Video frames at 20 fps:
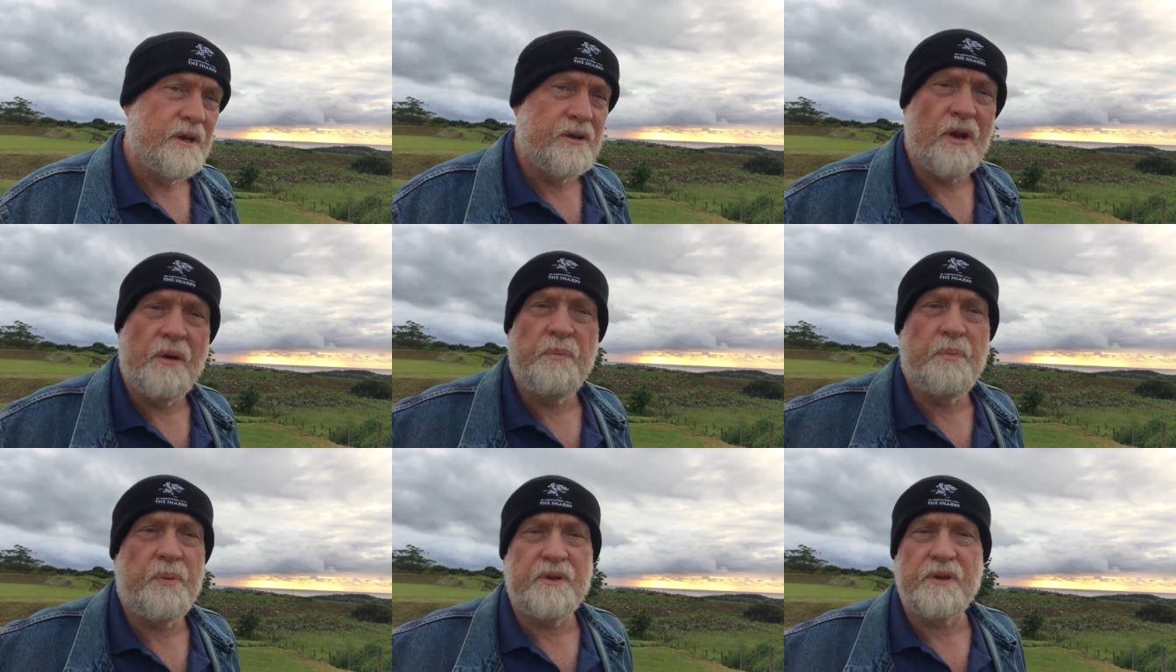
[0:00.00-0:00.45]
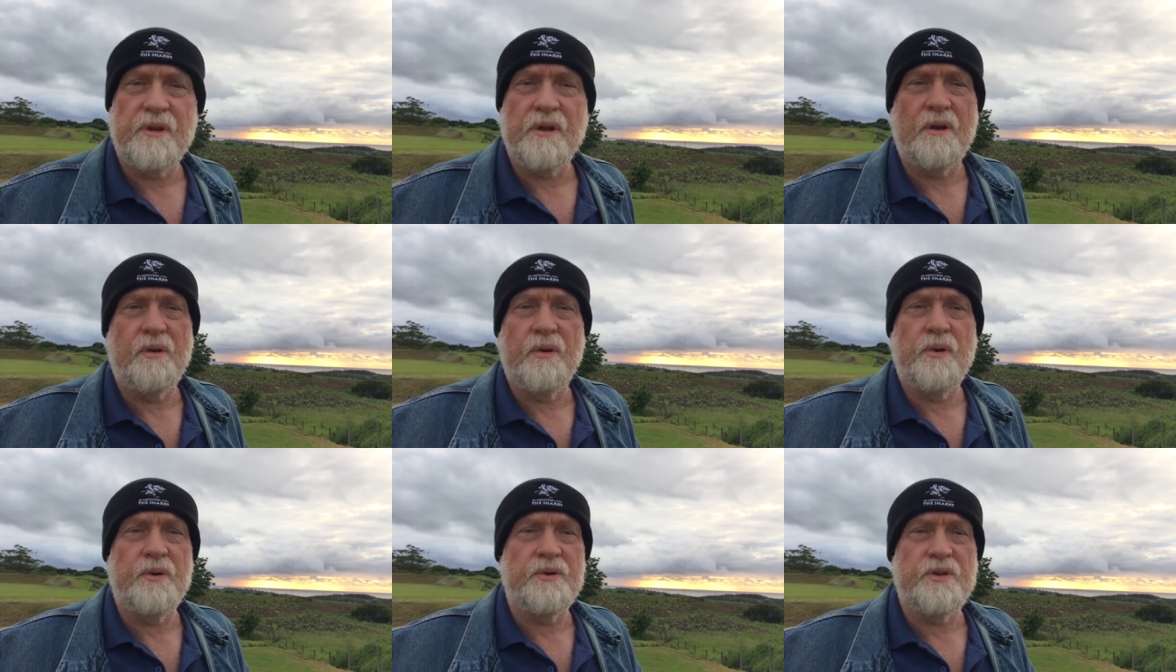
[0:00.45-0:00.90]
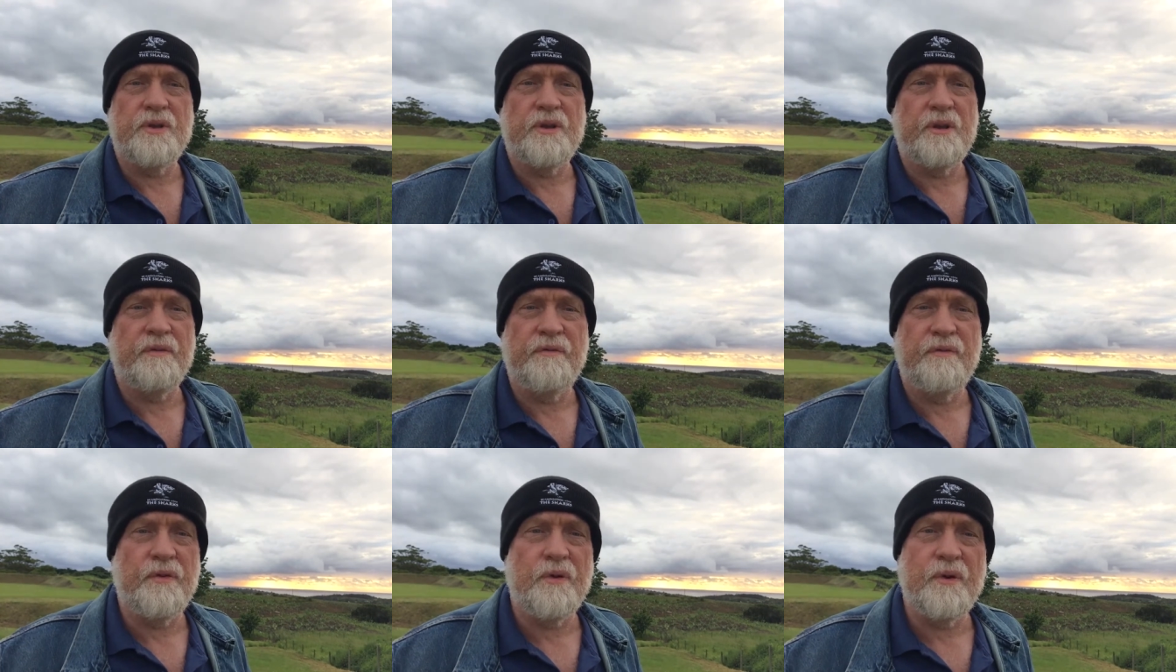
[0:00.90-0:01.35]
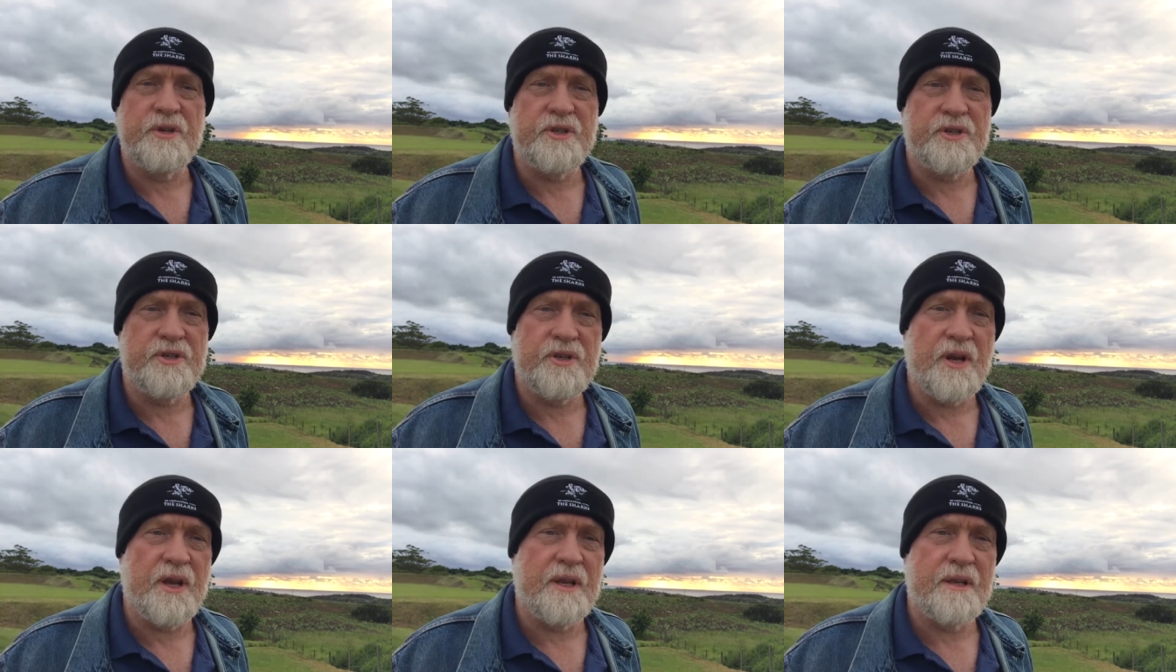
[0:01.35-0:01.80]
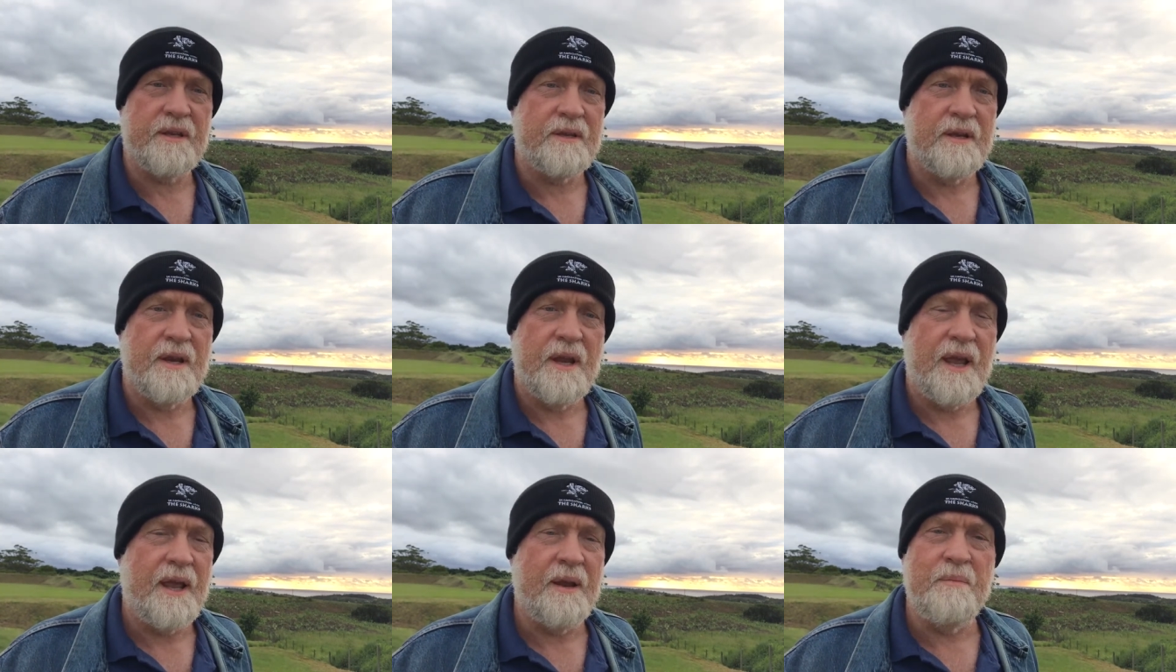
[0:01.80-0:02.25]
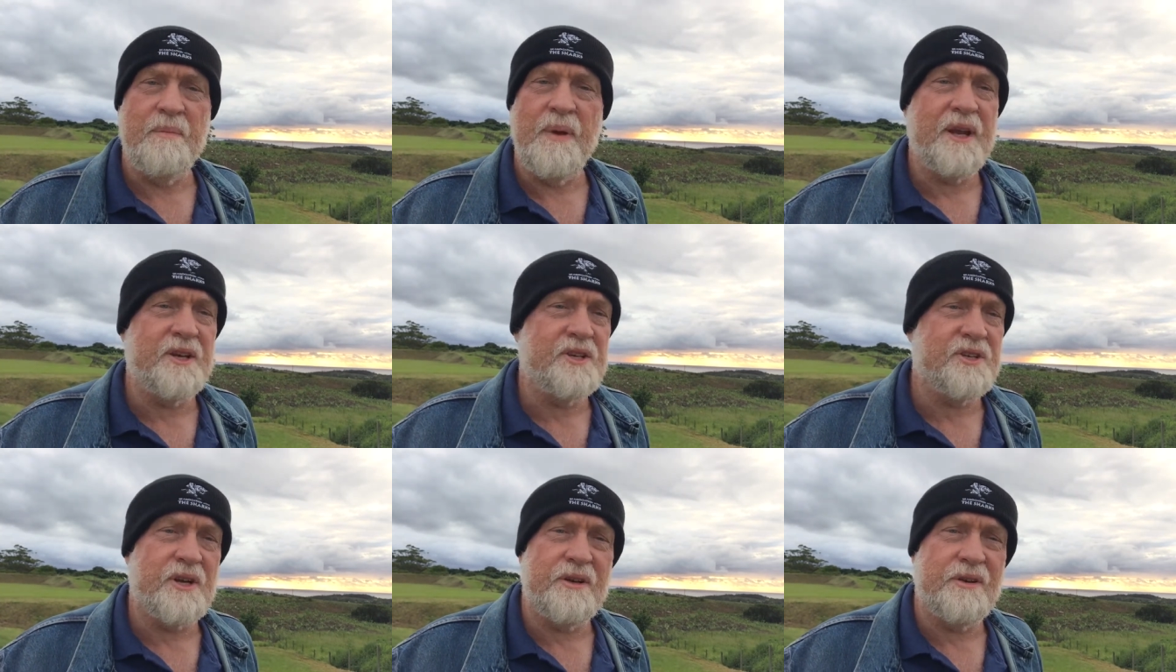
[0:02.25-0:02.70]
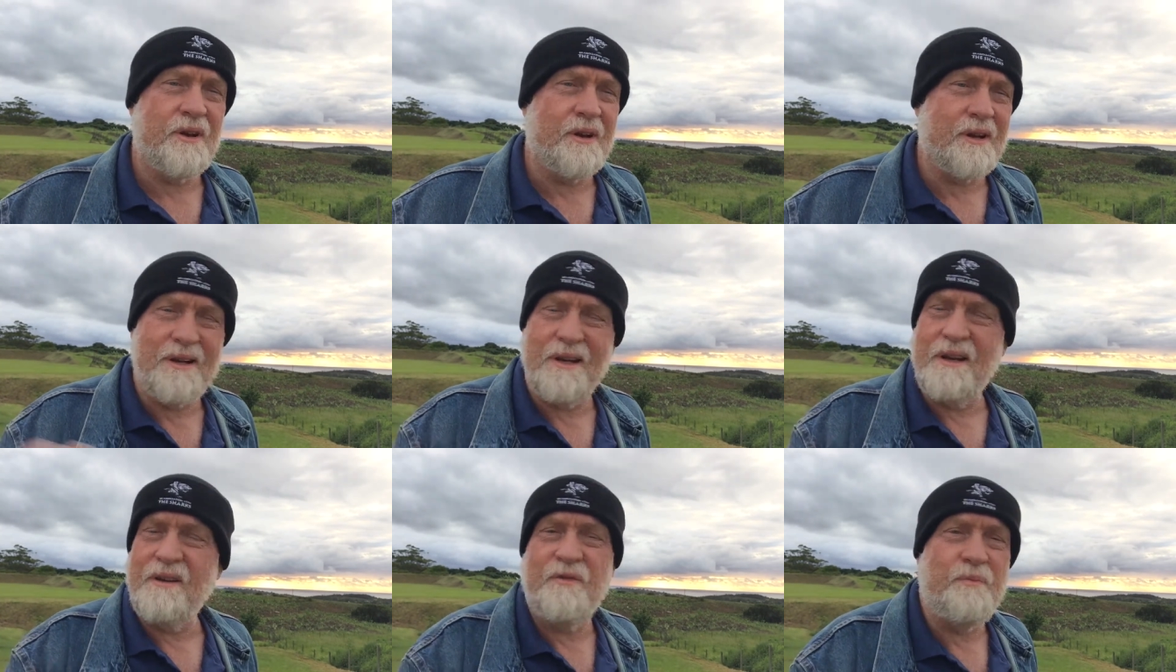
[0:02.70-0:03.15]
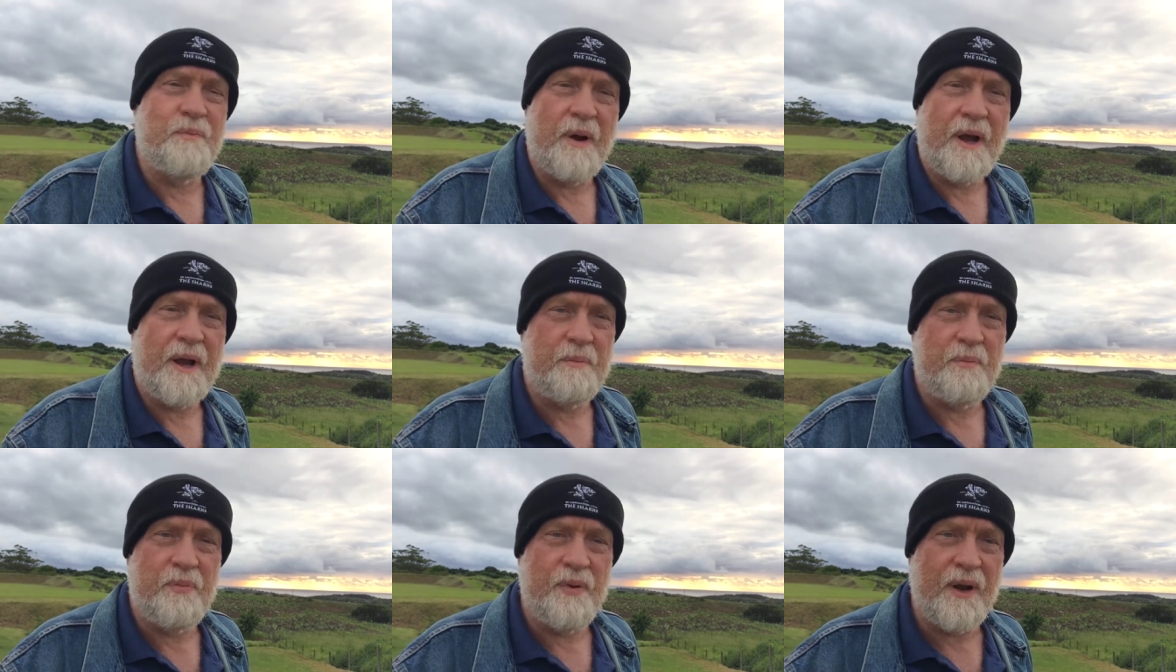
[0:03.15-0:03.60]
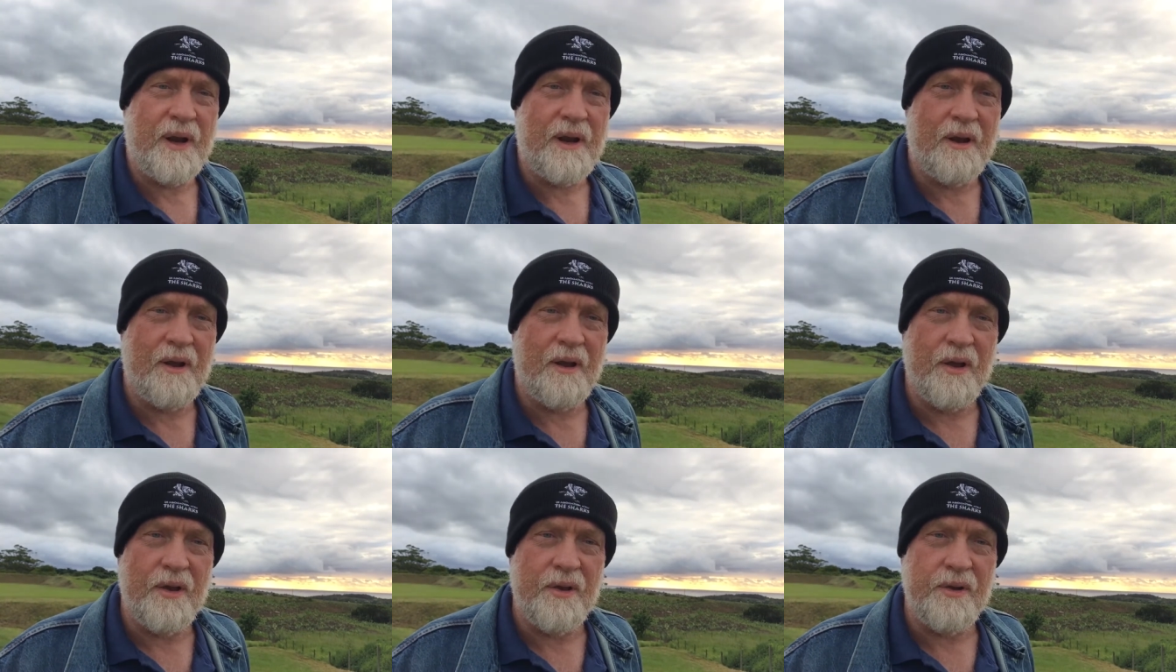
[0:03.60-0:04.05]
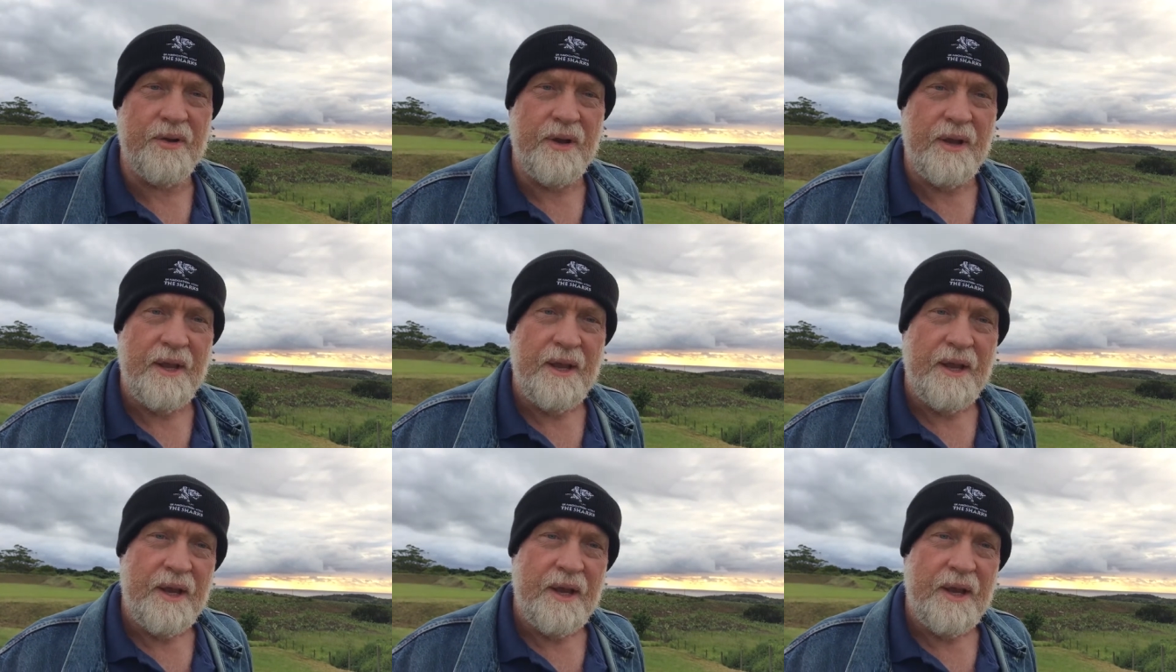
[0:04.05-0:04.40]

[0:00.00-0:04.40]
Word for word: Don't put the Lord to the foolish test, and man shall not live by bread alone.